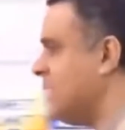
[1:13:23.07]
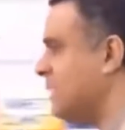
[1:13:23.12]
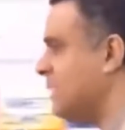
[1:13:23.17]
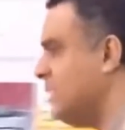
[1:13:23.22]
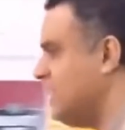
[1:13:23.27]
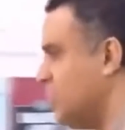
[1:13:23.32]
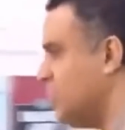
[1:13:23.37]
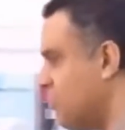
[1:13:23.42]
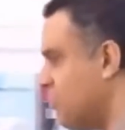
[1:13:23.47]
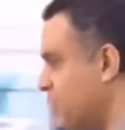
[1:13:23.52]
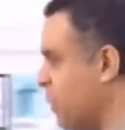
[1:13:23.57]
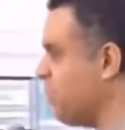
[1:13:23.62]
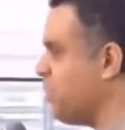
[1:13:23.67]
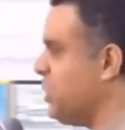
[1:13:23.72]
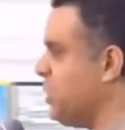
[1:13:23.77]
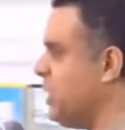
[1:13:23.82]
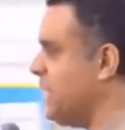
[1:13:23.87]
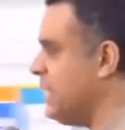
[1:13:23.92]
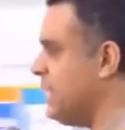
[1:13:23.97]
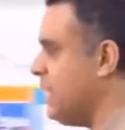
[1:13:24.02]
from
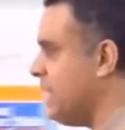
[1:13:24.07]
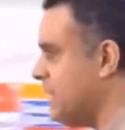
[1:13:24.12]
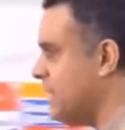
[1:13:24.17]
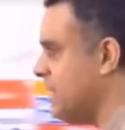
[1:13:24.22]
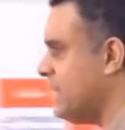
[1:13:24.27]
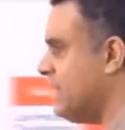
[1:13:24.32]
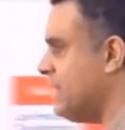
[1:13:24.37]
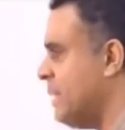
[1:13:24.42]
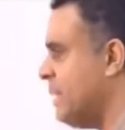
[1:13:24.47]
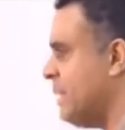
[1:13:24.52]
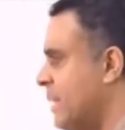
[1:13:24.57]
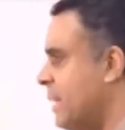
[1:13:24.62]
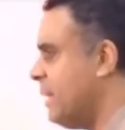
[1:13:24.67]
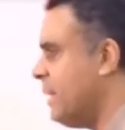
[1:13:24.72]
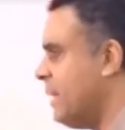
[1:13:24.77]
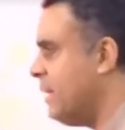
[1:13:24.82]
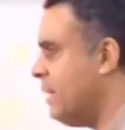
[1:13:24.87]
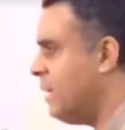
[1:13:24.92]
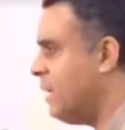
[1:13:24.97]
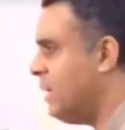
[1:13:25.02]
Jesus.
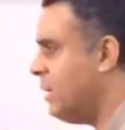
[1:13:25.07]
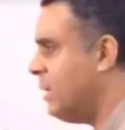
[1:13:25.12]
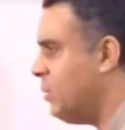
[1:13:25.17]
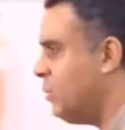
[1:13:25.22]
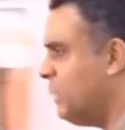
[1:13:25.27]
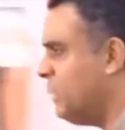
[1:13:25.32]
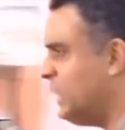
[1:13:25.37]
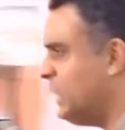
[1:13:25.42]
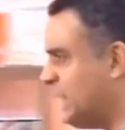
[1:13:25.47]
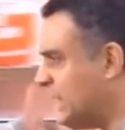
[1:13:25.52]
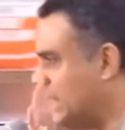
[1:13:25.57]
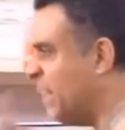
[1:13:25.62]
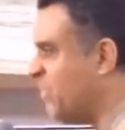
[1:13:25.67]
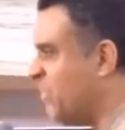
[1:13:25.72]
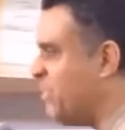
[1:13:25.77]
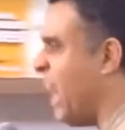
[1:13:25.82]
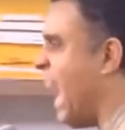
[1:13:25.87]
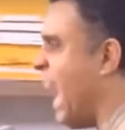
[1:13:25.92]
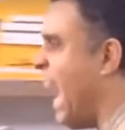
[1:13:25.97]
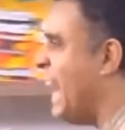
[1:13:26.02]
Receive
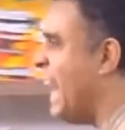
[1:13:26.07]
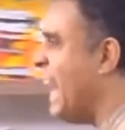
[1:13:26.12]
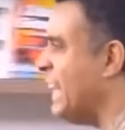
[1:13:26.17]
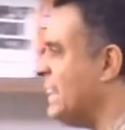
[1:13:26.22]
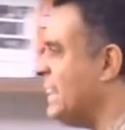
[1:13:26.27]
that heart, little